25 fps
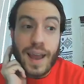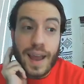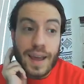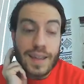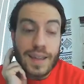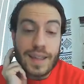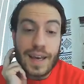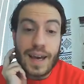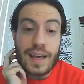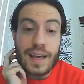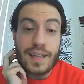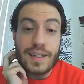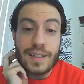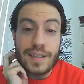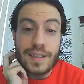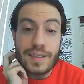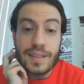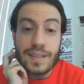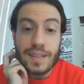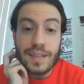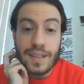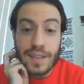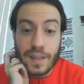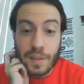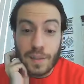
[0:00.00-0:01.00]
and that
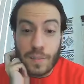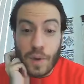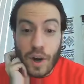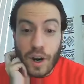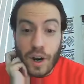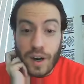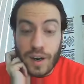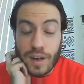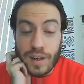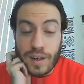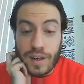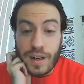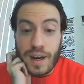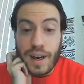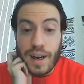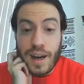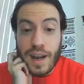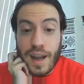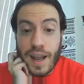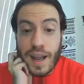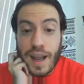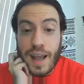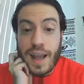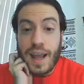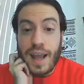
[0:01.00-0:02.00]
is Lamar
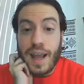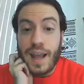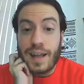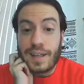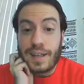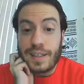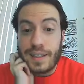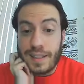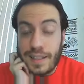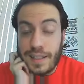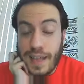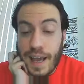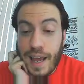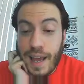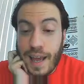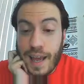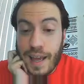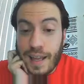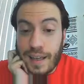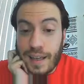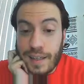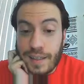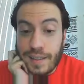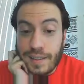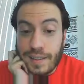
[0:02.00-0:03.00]
and
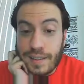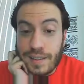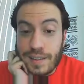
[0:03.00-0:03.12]
Kattan.